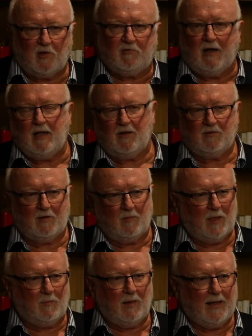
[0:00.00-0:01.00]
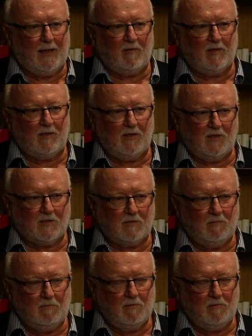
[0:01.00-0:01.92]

Australia's not a bit player in this,